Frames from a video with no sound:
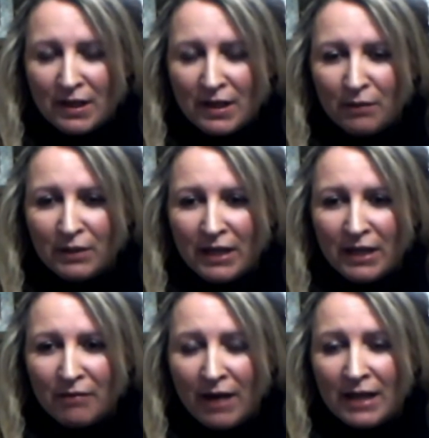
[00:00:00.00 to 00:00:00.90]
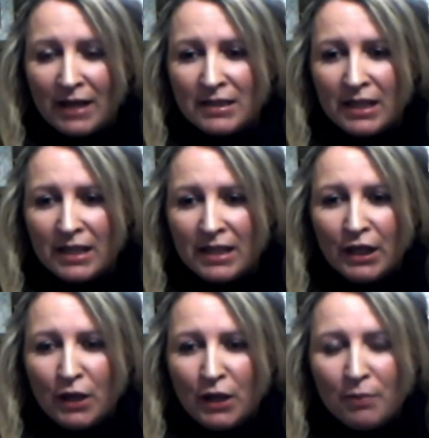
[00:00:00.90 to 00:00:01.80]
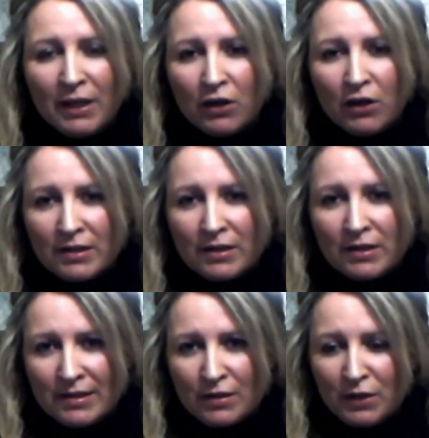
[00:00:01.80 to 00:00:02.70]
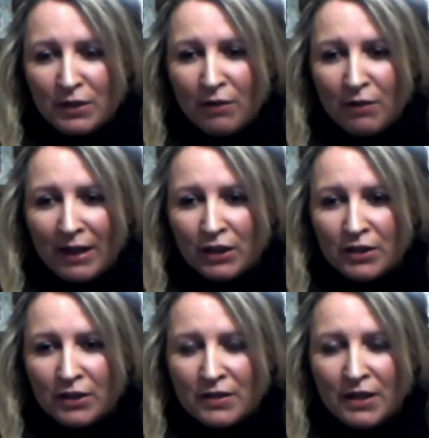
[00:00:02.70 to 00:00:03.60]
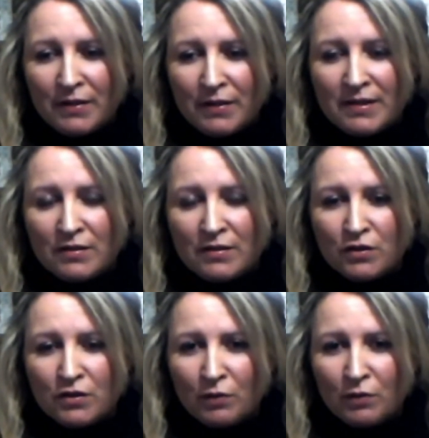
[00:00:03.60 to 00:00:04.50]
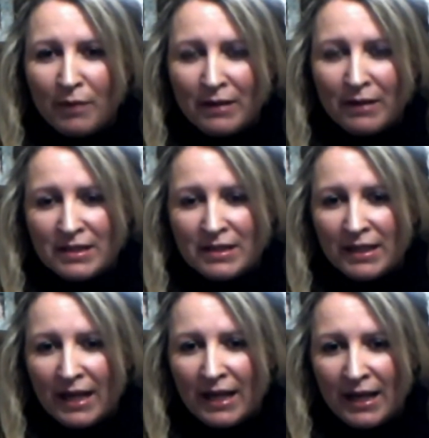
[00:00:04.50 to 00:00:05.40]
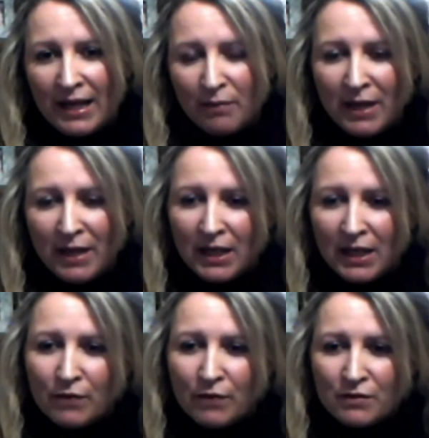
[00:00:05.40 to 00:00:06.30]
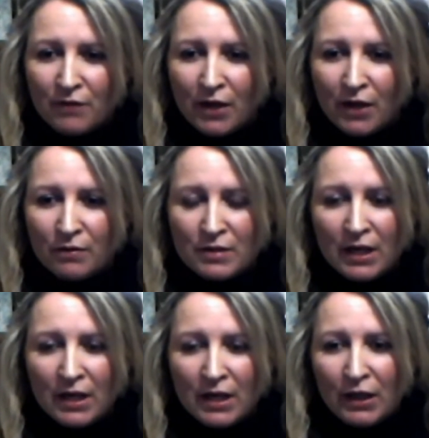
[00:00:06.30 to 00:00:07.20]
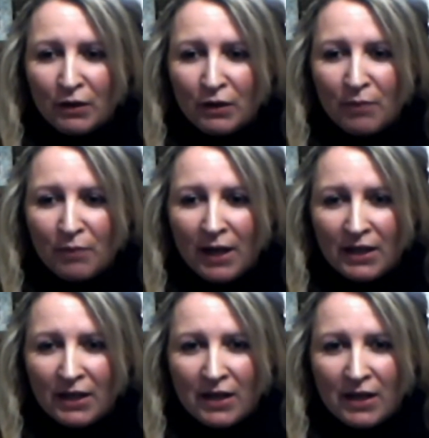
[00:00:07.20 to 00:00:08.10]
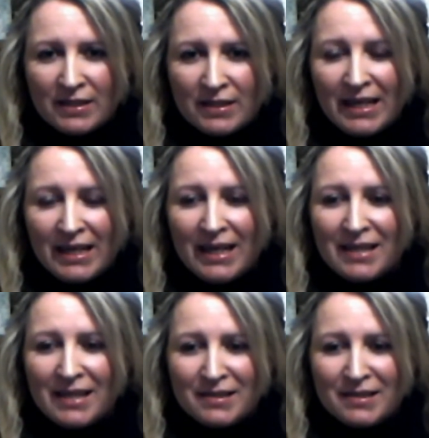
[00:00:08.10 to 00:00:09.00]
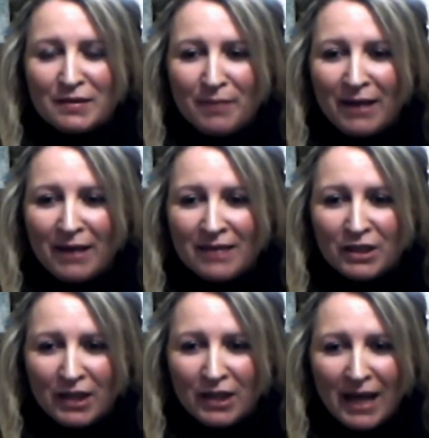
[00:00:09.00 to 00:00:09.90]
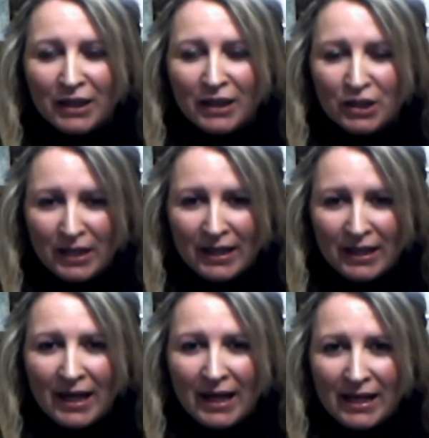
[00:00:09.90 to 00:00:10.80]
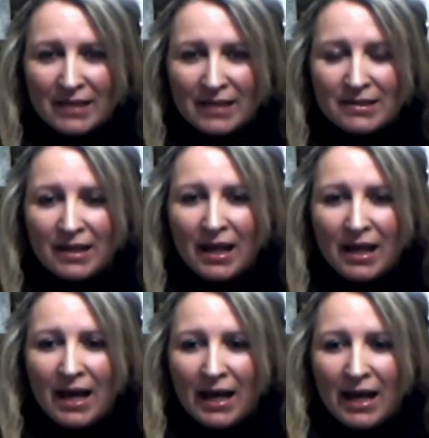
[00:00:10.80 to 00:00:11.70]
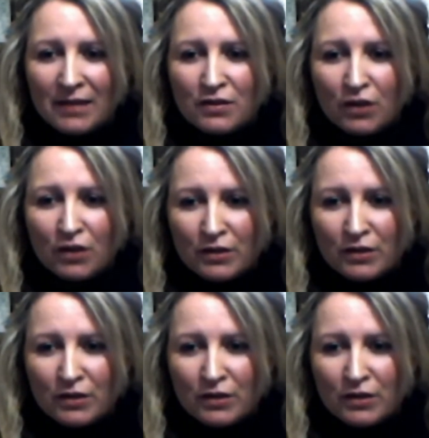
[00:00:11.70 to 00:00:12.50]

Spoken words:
that I would give. And, you know, be consistent with your actions. You know, this isn't just all about sitting there now making loads of notes, you know, compiling a nice neat list. This is about actually actioning that list and start to see